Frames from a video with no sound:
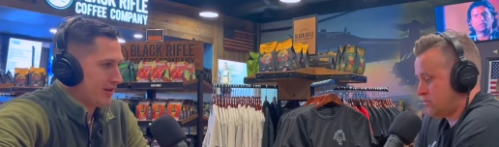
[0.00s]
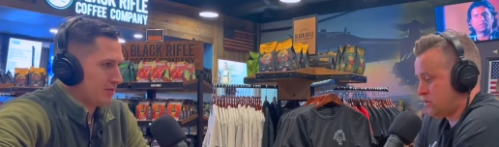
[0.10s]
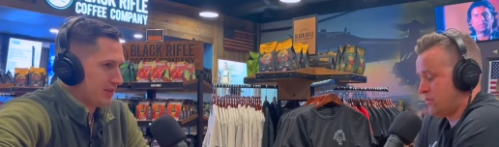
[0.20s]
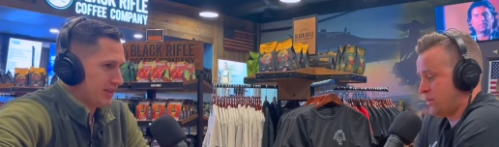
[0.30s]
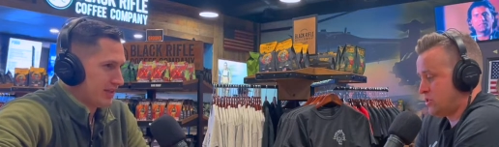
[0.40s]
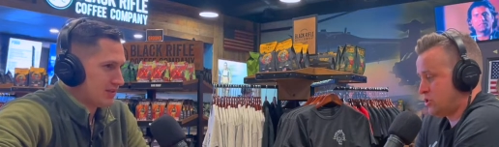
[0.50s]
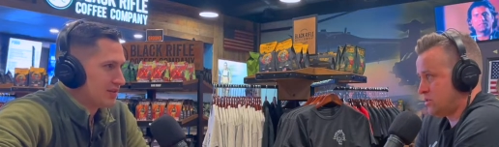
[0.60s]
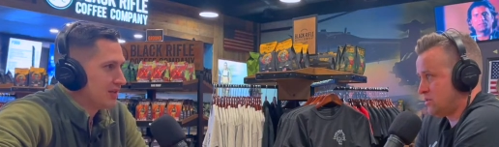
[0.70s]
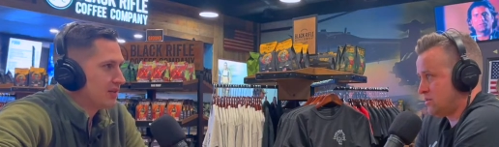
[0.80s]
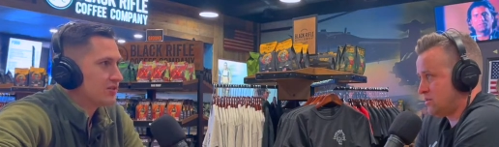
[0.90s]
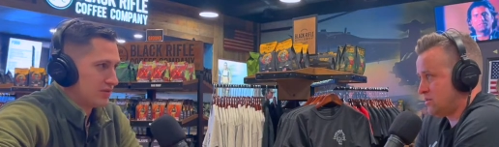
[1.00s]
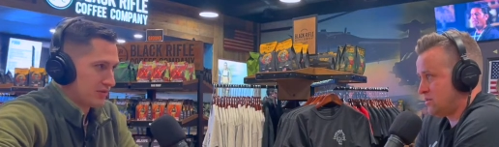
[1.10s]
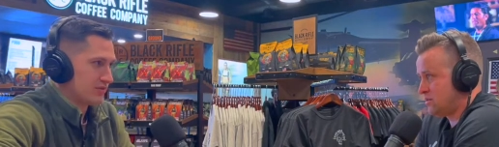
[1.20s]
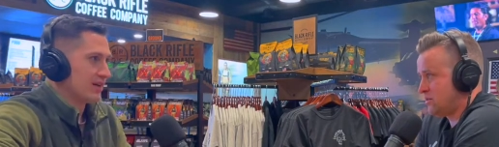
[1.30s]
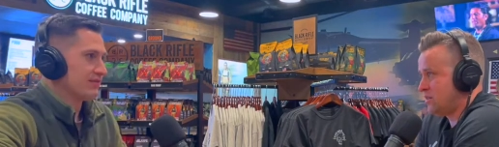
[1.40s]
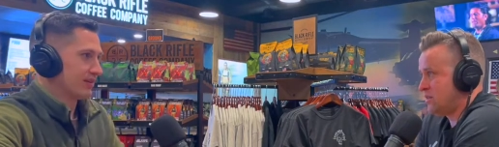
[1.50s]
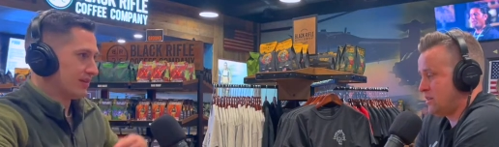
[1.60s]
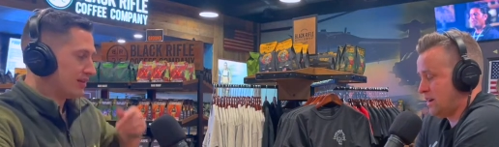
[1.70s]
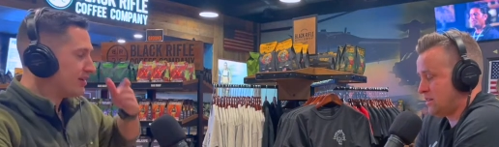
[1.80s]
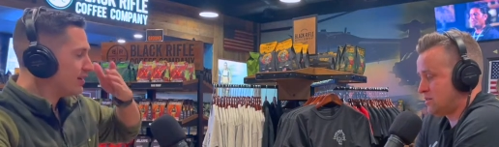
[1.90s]
Speaker 1: Aired prevention.
Speaker 2: drunk
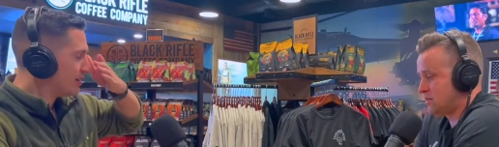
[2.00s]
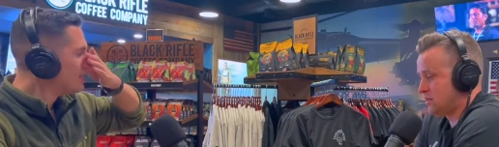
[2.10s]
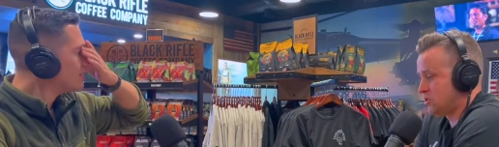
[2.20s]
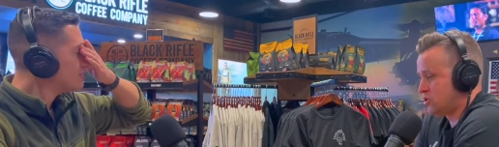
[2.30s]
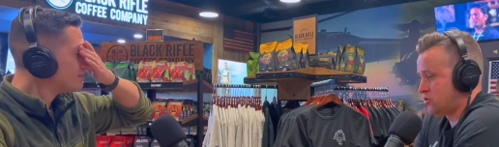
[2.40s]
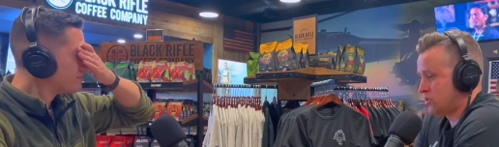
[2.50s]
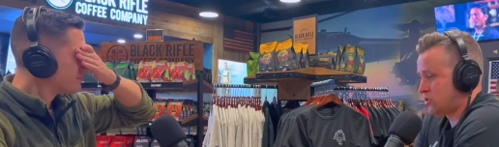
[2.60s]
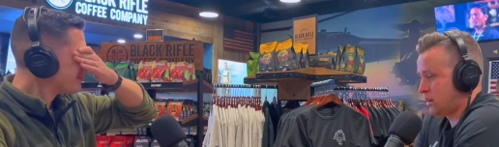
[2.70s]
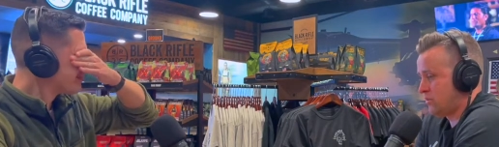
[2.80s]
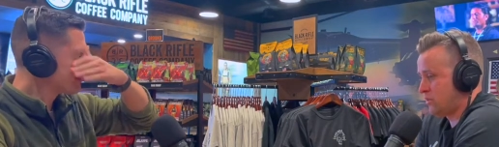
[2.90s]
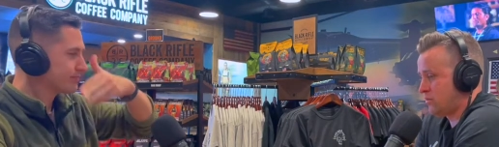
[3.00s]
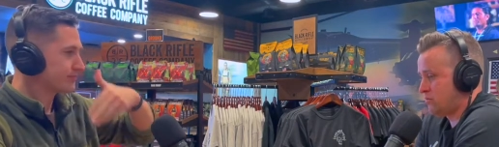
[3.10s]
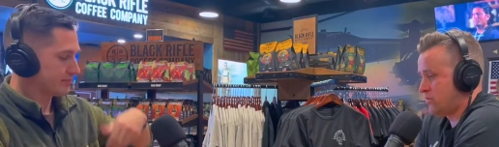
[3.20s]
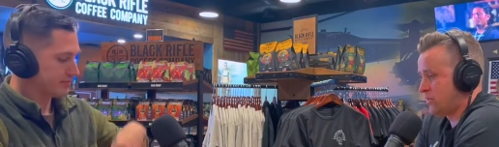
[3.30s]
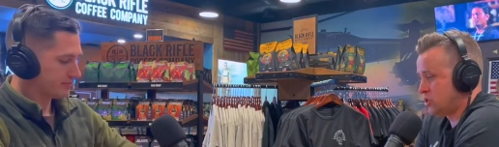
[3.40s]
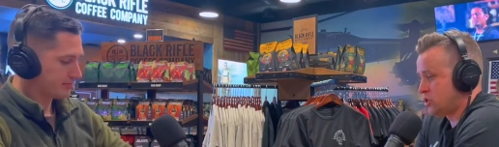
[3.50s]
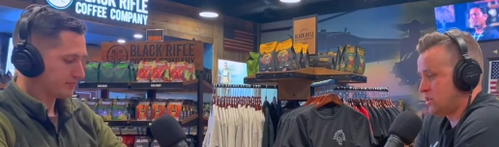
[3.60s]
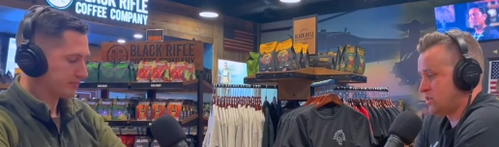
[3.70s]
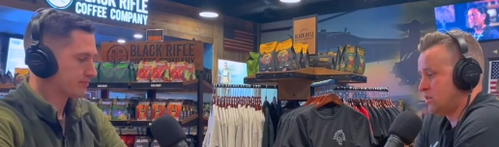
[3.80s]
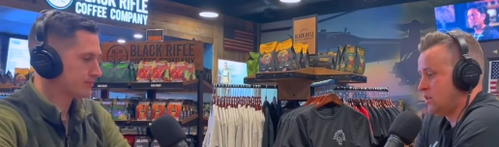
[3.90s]
driving.
Speaker 1: Yeah, it's a it's a drunk driving
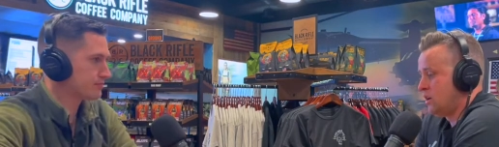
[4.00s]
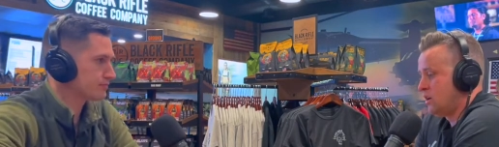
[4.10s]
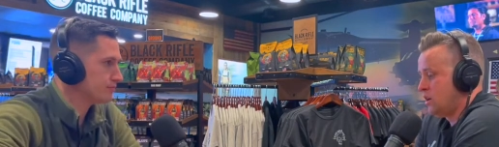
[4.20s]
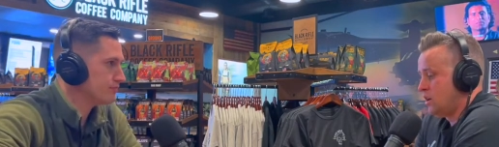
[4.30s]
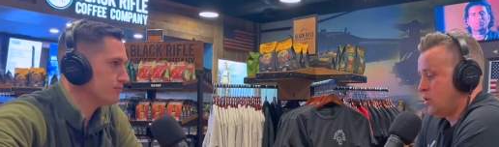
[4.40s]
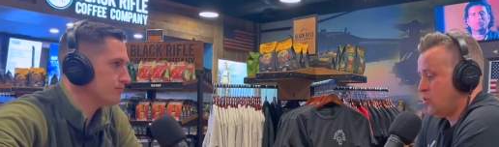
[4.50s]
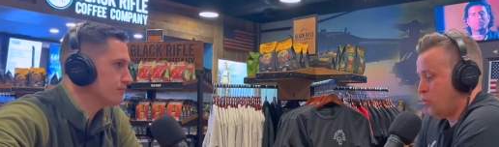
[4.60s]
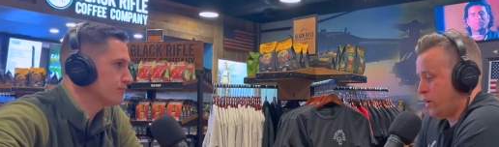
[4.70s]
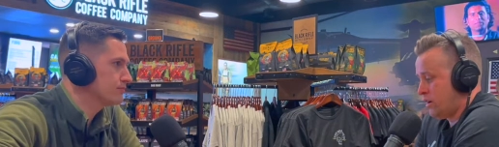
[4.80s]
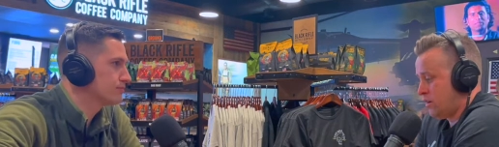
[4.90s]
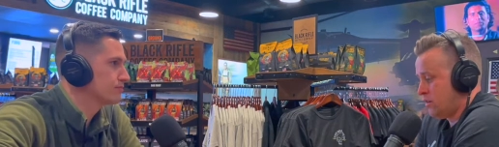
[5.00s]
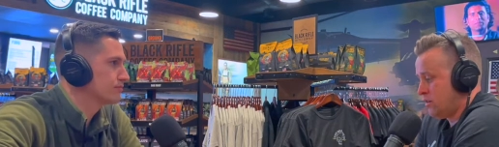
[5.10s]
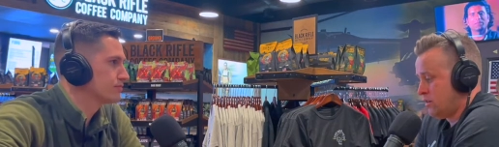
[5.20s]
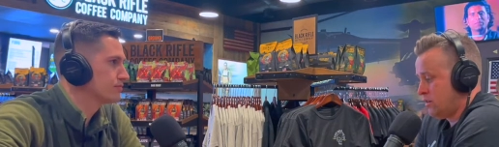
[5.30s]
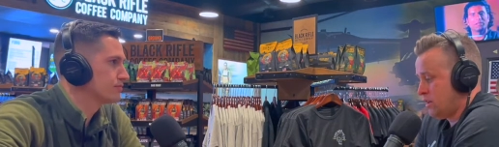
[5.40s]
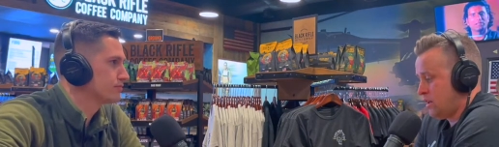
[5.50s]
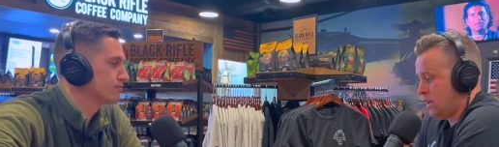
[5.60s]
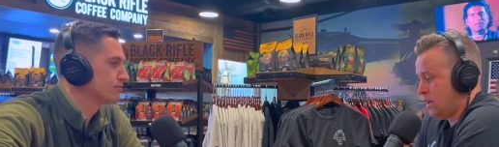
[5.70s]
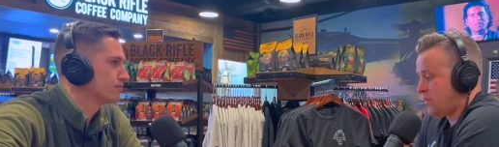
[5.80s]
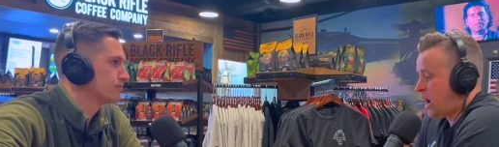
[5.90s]
prevention where
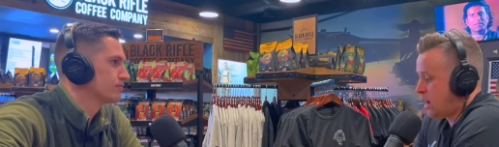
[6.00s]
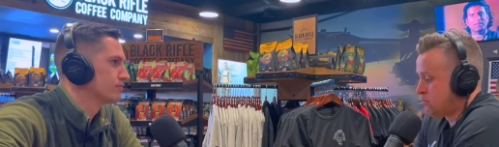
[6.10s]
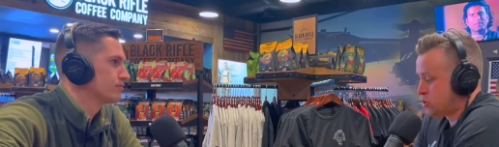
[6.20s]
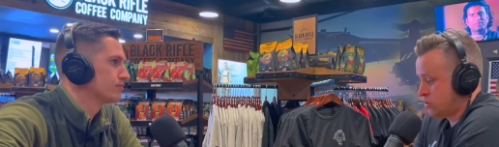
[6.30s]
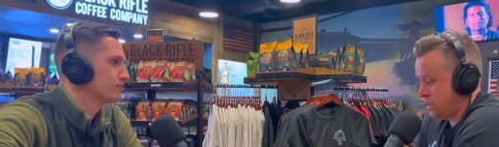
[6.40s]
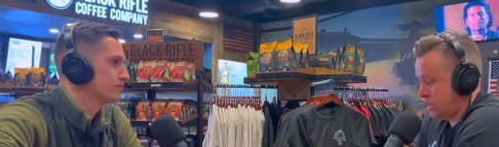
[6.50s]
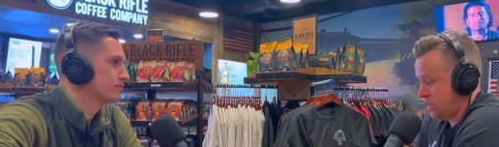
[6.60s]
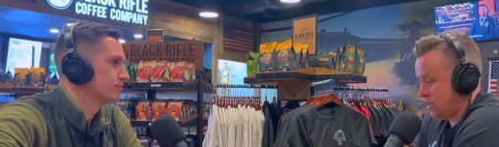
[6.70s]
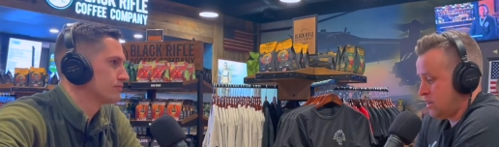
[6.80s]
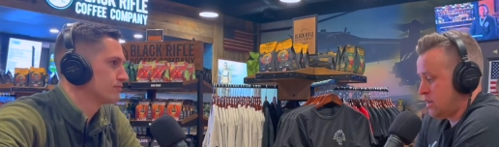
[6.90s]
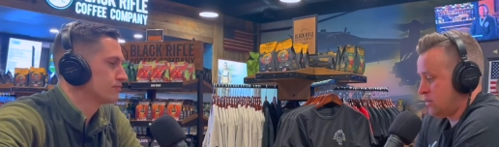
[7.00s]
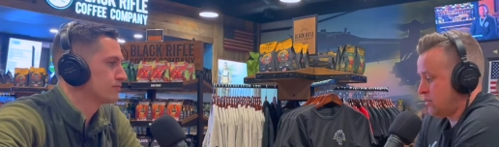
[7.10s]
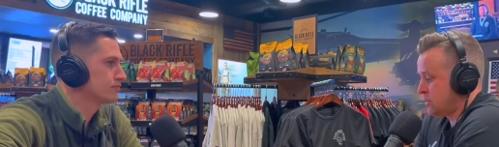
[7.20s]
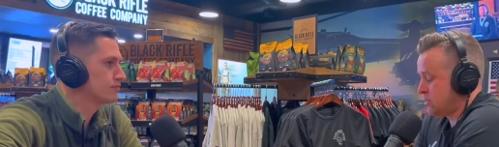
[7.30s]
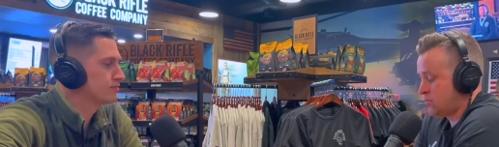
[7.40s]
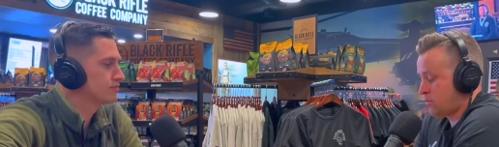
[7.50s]
if I'm drinking and let's say